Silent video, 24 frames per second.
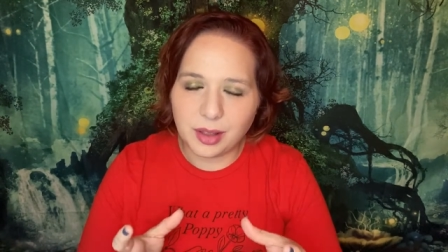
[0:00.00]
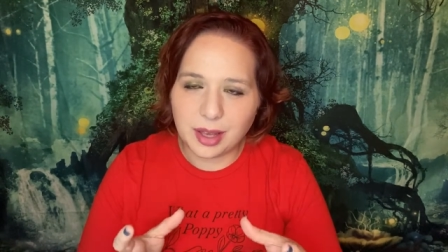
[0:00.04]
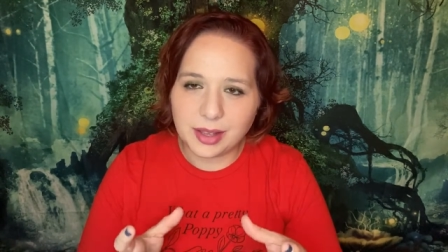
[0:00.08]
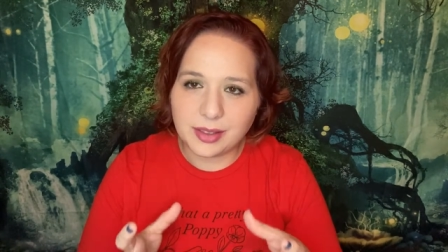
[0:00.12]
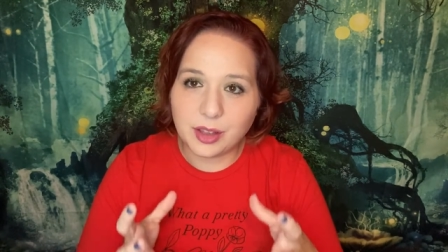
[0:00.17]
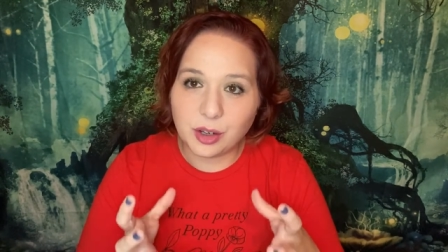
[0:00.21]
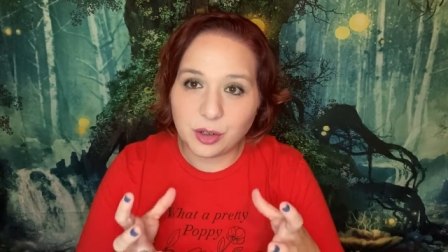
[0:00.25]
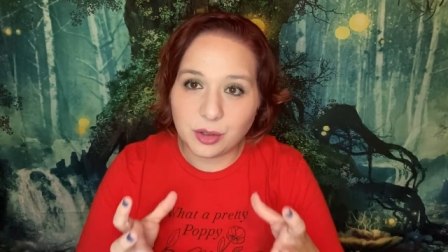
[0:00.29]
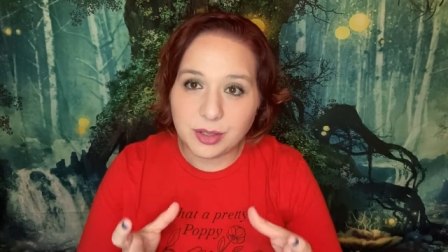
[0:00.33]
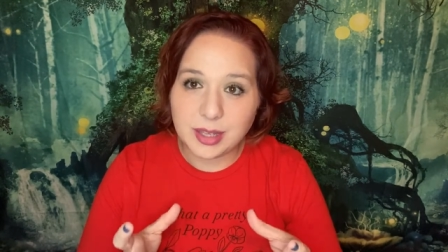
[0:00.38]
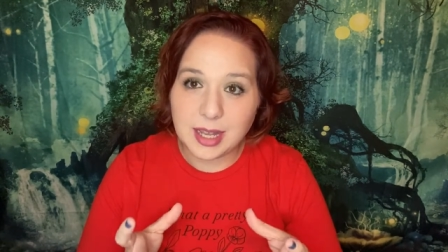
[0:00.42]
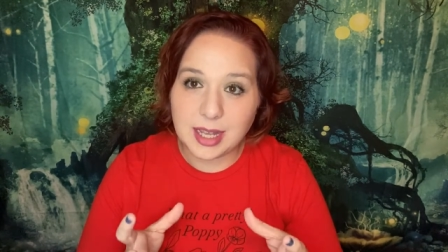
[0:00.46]

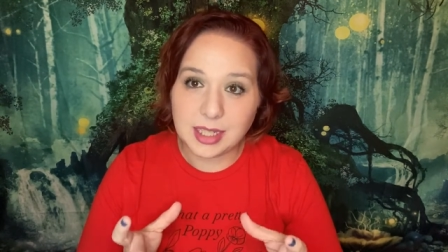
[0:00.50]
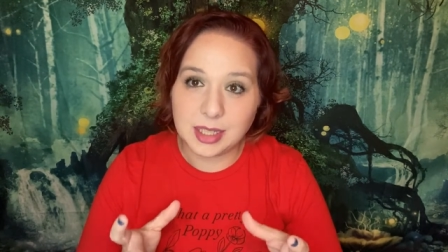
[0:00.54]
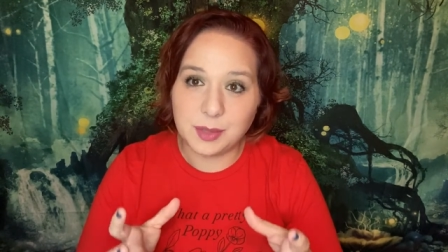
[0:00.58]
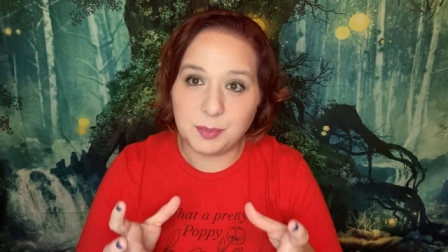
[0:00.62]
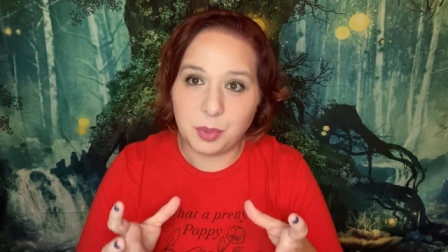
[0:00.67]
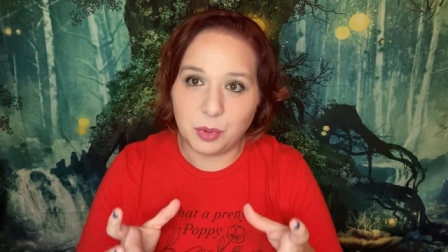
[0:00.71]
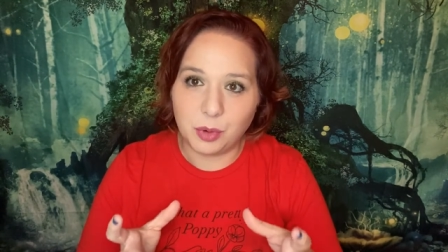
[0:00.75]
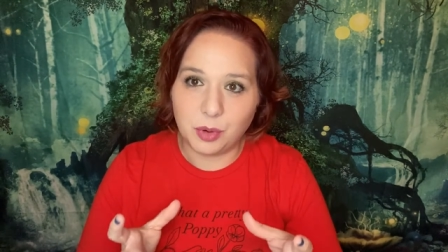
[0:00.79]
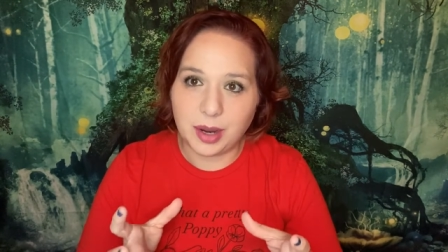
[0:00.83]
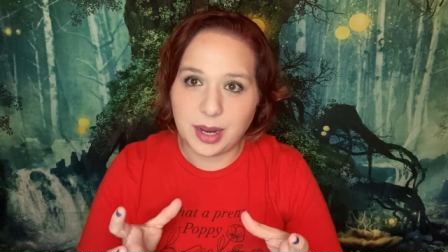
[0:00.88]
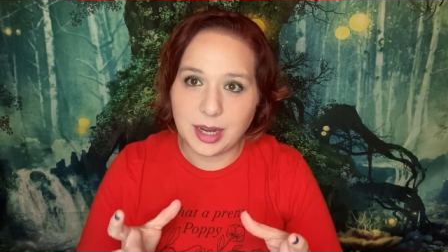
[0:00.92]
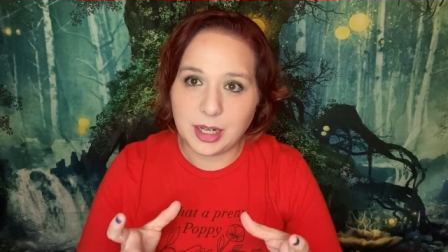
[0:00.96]
like their
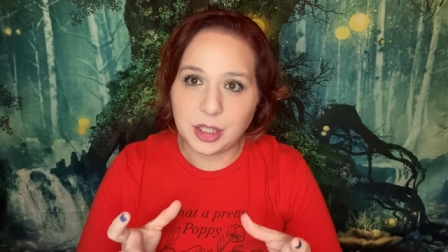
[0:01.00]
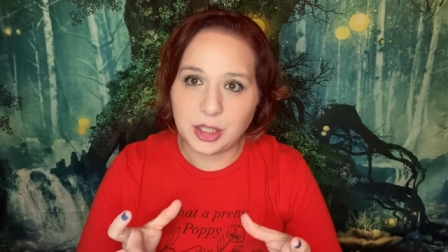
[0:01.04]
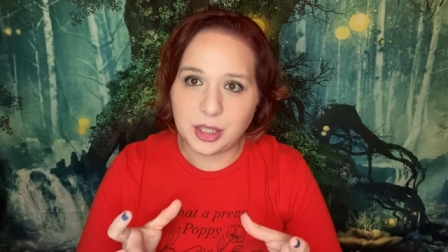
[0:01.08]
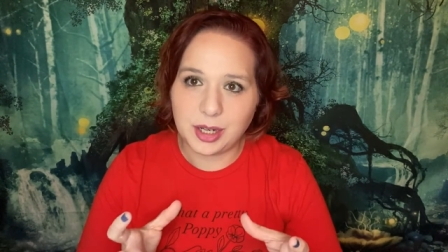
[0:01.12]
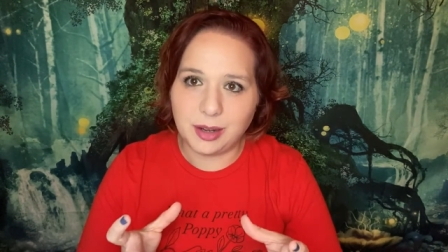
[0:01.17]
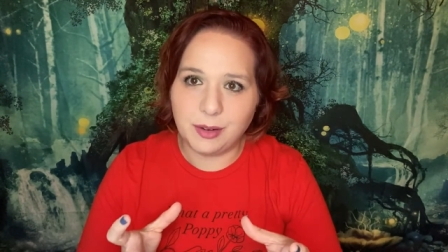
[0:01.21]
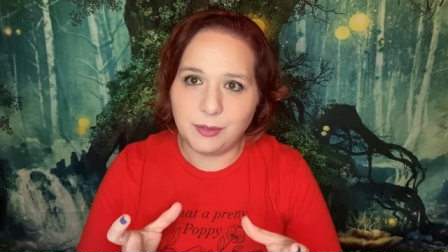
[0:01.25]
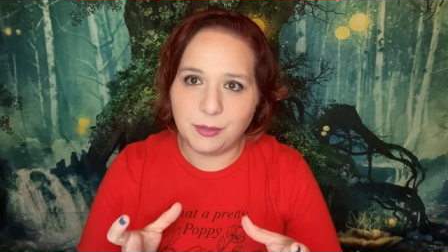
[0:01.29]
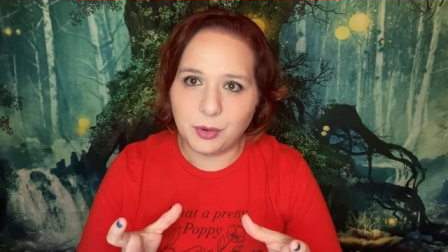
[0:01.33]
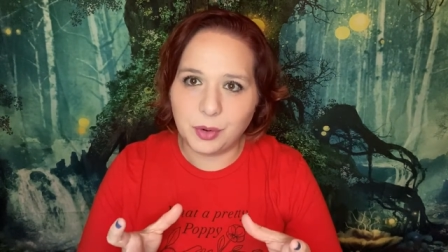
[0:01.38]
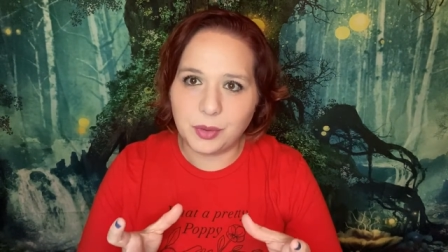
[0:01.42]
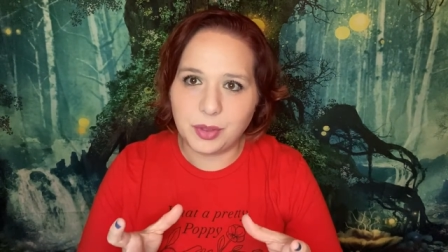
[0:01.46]

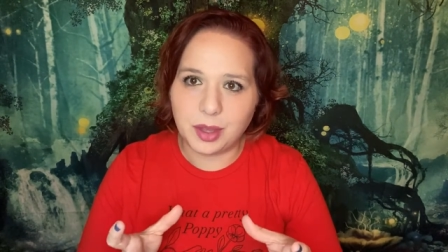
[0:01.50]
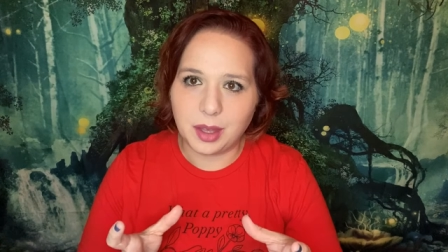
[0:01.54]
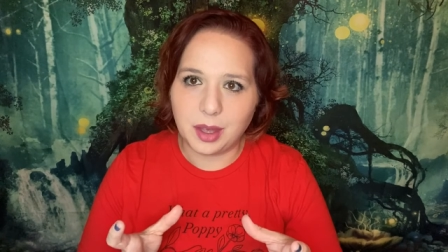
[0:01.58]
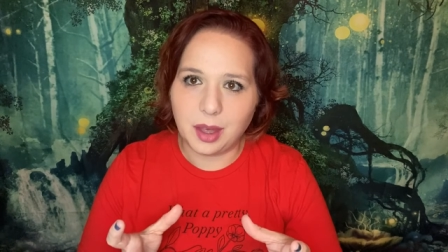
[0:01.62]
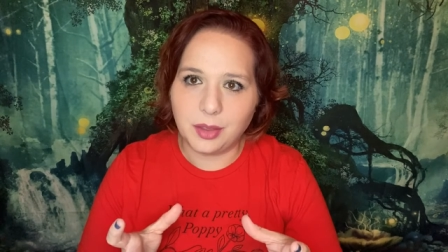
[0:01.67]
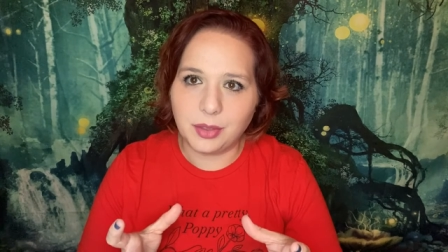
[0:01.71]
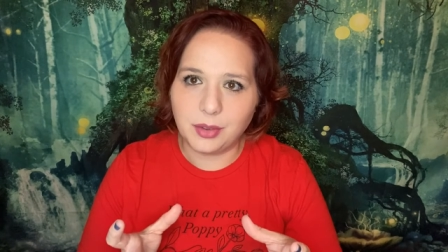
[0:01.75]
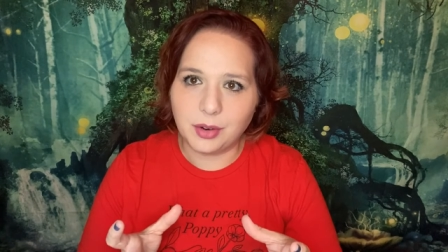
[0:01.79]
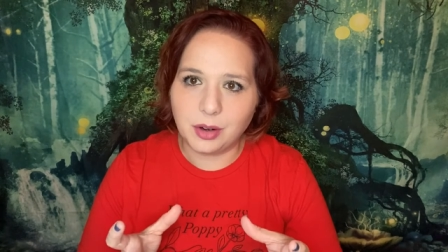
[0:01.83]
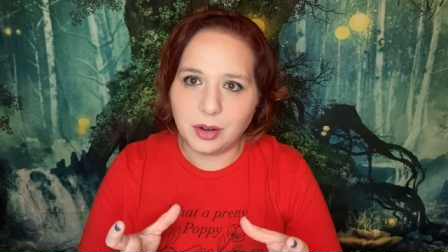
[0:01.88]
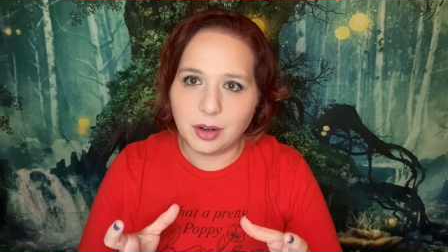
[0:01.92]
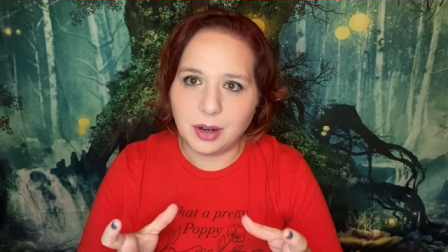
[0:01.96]
desperation for the
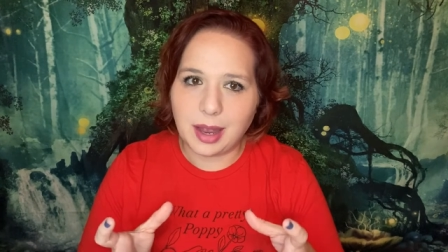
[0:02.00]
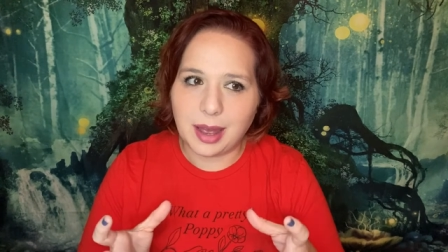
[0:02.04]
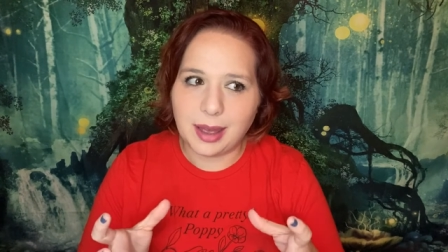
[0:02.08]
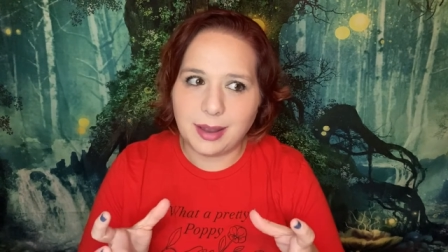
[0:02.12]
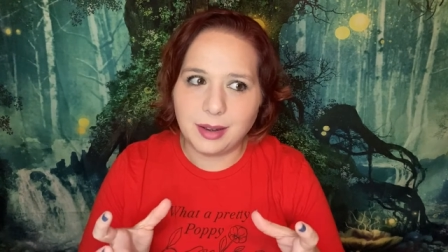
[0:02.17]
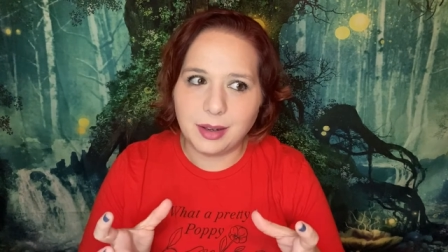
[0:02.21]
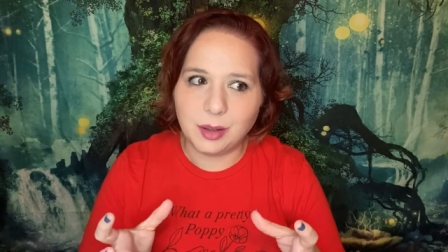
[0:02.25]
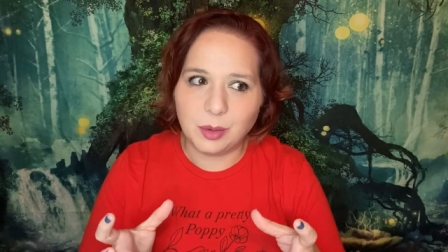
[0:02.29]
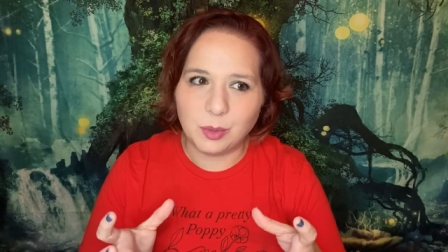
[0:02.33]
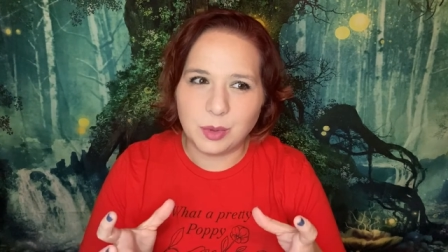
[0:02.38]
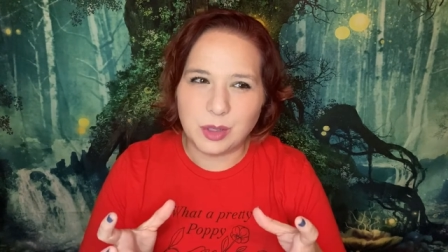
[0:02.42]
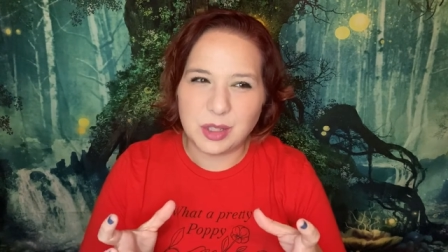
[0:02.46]
other.
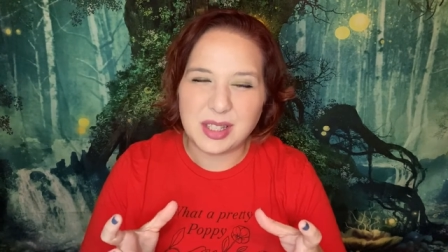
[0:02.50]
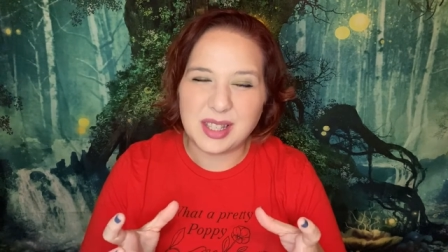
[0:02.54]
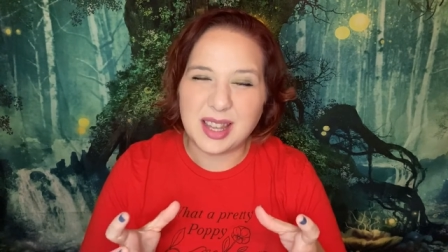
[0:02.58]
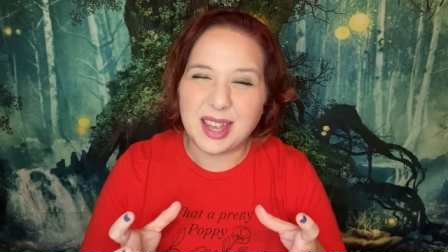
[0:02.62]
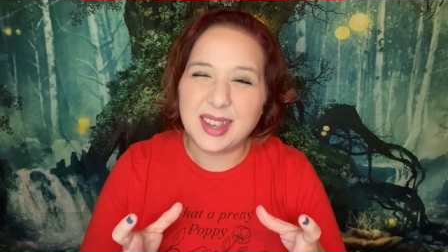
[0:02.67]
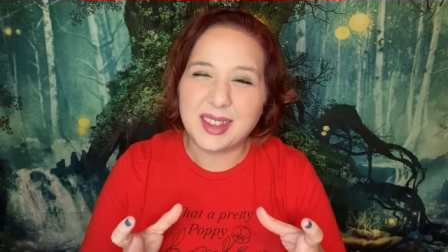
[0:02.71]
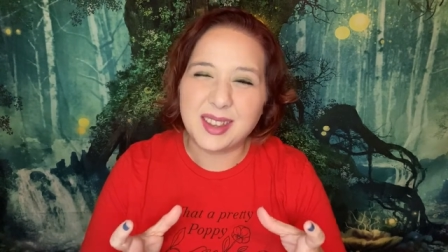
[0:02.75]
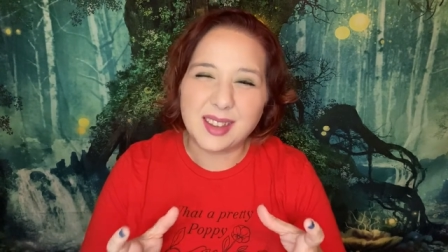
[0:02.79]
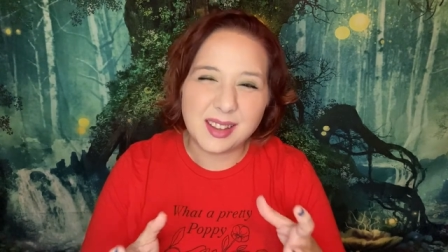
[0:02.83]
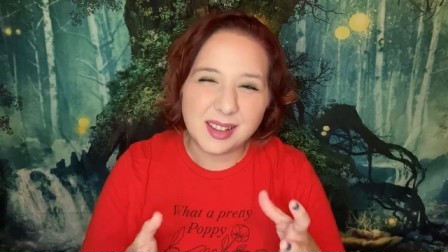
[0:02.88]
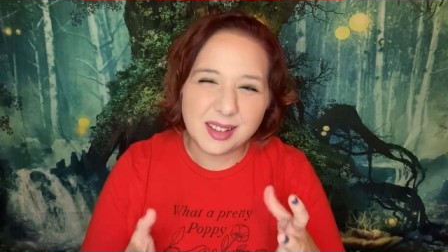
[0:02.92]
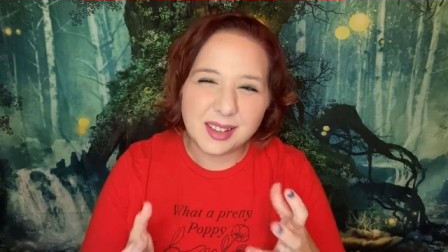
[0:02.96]
And it was
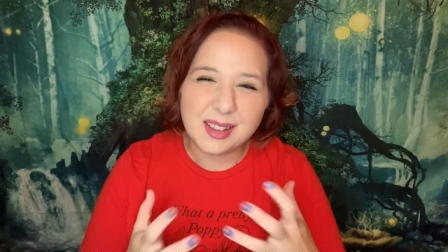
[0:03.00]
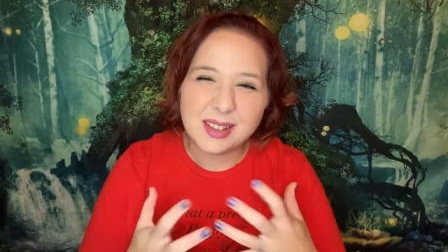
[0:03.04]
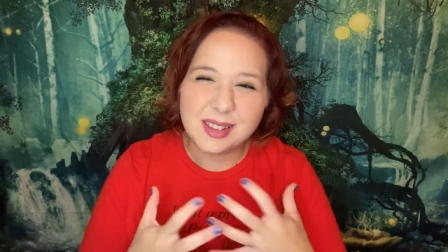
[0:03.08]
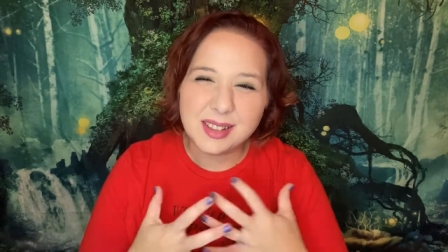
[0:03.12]
like,